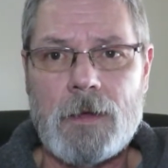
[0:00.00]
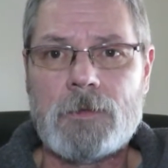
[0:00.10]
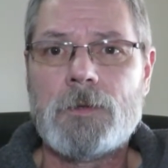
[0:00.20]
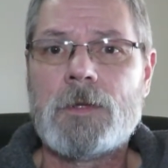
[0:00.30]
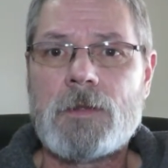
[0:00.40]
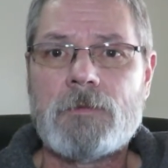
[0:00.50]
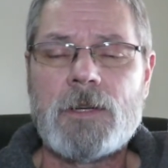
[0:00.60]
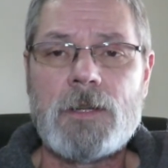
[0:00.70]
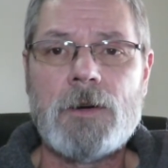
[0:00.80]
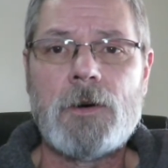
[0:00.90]
do another
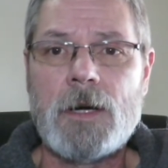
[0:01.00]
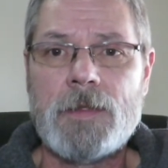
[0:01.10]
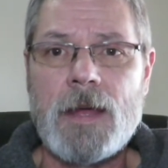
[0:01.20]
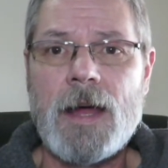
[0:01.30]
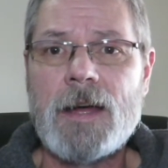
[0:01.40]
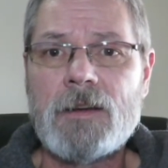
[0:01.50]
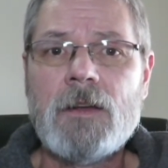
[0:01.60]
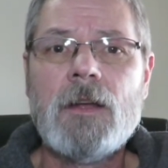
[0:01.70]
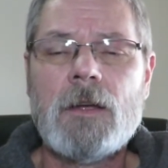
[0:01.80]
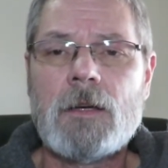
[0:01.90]
video on that,
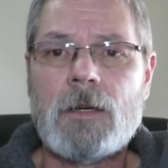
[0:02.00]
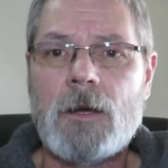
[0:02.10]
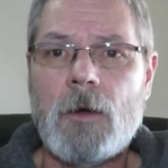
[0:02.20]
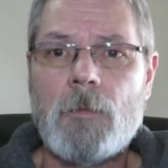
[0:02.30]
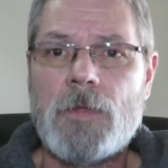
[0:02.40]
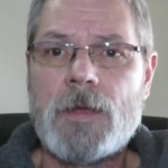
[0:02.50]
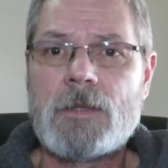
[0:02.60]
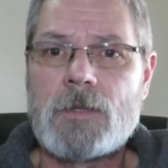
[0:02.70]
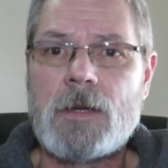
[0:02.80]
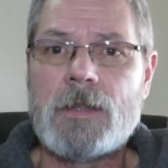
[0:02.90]

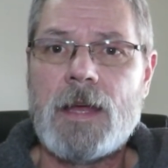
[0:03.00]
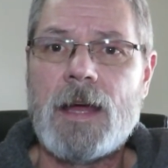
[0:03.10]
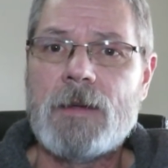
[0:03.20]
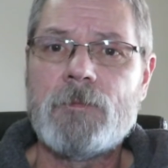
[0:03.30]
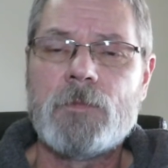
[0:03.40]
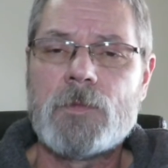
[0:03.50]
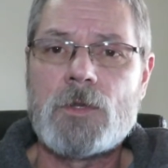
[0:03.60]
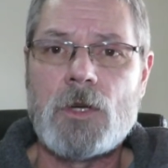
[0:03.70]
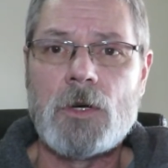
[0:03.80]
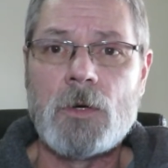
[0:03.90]
things on that.
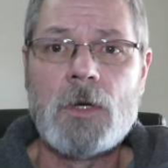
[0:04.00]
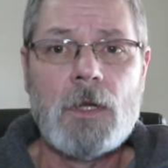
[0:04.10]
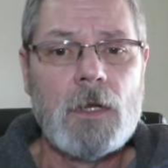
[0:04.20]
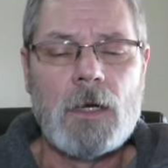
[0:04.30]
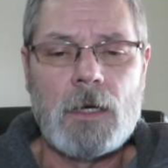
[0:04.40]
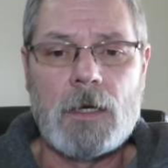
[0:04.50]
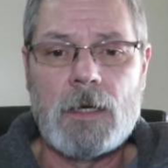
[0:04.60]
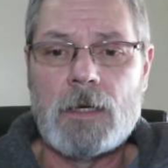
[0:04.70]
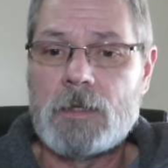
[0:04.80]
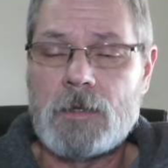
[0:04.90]
So
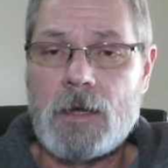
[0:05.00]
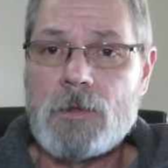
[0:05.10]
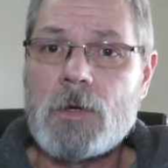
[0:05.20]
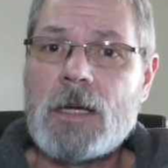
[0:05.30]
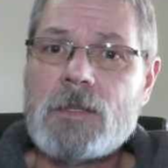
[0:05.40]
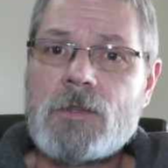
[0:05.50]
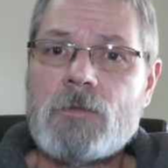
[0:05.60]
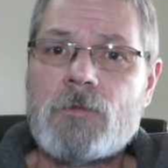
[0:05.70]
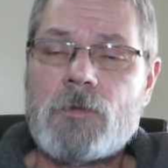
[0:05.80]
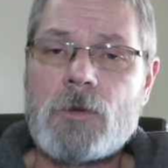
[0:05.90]
otherwise,
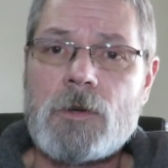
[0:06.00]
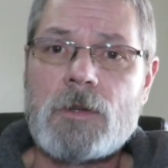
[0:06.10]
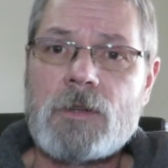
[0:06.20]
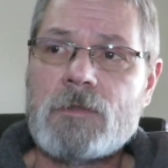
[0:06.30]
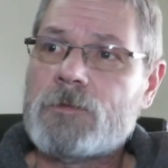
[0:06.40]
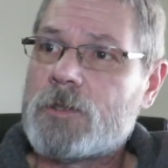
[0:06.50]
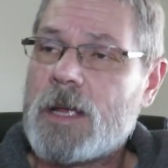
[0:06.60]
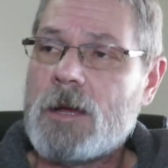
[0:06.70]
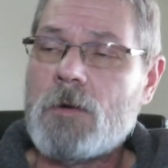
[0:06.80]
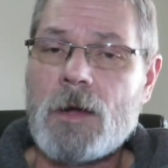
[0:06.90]
for
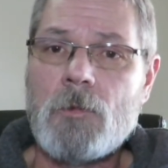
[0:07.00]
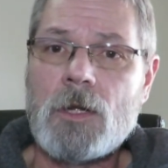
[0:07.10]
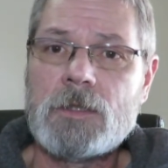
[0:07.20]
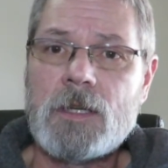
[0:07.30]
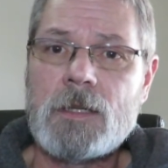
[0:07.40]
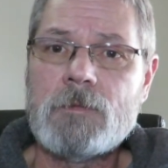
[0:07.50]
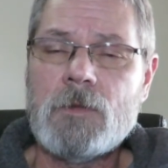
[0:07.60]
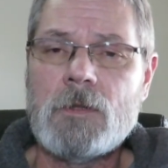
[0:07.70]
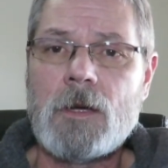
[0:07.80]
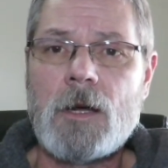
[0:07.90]
now, I'm all done.
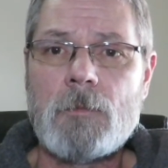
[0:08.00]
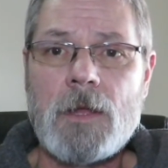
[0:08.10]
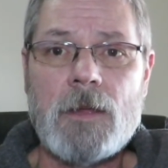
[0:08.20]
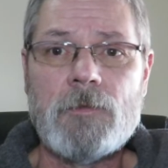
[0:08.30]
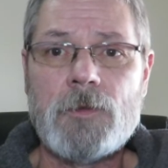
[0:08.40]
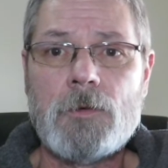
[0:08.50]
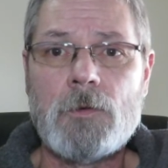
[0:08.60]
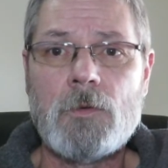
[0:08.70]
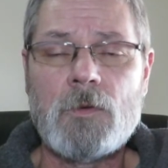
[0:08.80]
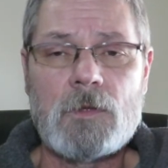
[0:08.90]
If
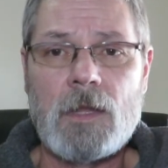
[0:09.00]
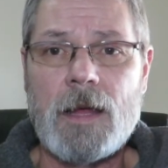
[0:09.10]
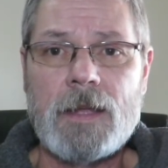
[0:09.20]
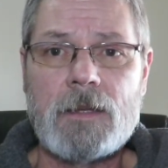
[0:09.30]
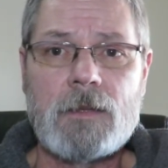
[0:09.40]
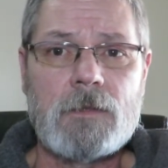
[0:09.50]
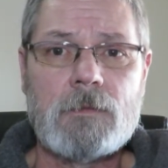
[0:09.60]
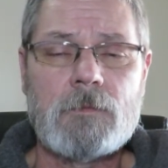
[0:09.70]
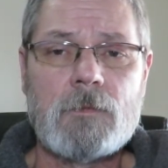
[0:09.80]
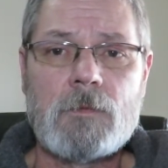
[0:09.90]
you like
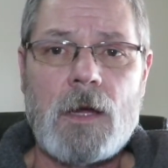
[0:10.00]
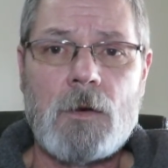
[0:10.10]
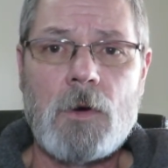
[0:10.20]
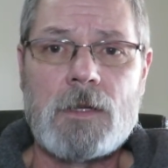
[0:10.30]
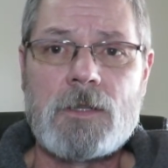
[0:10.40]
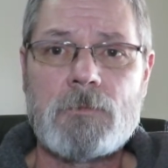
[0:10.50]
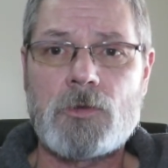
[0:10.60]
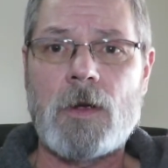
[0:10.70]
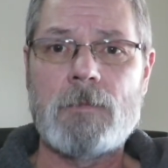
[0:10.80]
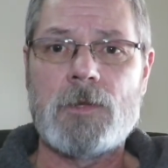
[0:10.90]
and want to
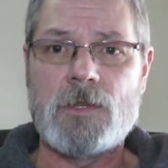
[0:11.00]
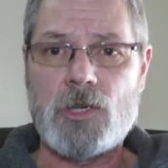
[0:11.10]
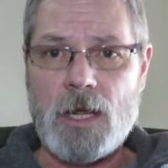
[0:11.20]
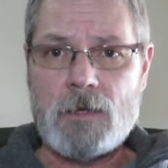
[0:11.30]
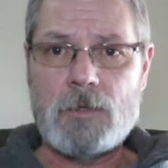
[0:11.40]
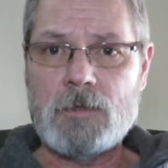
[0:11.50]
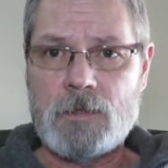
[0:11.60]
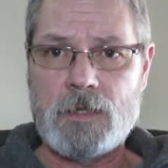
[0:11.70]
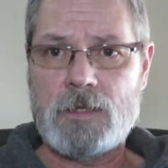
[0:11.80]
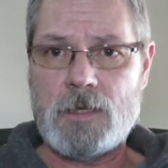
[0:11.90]
subscribe to the channel,
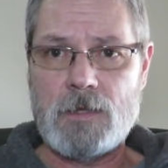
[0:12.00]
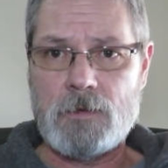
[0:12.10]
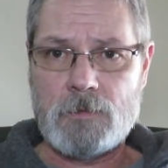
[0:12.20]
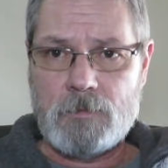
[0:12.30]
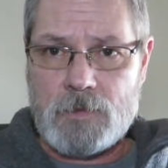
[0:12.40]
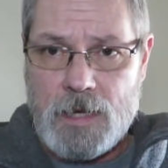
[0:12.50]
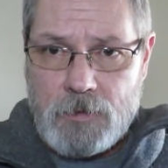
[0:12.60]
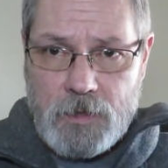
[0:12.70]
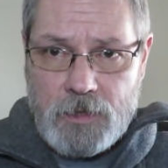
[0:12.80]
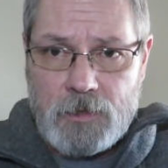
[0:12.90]
it's either
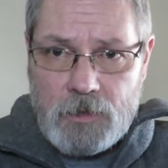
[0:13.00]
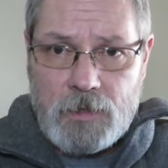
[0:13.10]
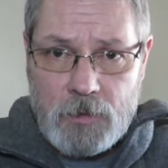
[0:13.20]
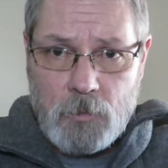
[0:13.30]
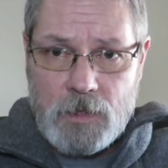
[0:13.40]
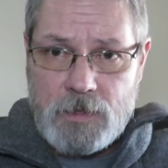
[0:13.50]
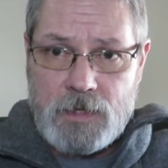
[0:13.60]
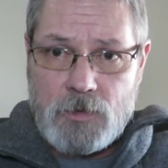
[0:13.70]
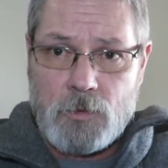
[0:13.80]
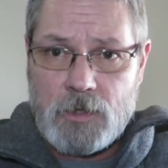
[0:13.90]
down here in one of
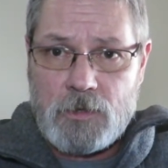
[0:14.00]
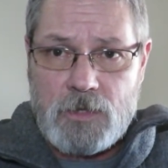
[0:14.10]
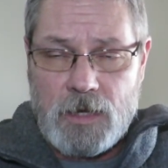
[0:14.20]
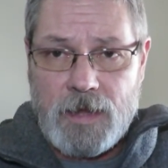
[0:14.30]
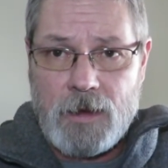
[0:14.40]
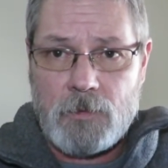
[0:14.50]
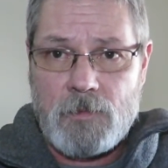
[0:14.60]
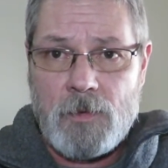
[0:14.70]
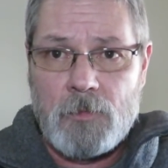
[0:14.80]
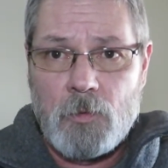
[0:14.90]
these corners, I can't
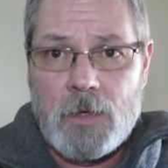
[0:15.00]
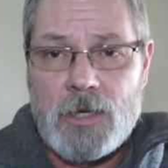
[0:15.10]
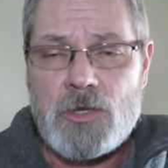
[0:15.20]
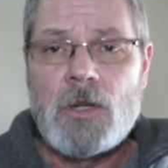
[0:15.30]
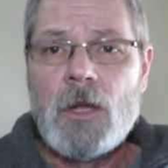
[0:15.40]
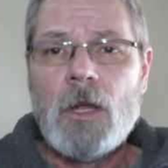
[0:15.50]
remember which,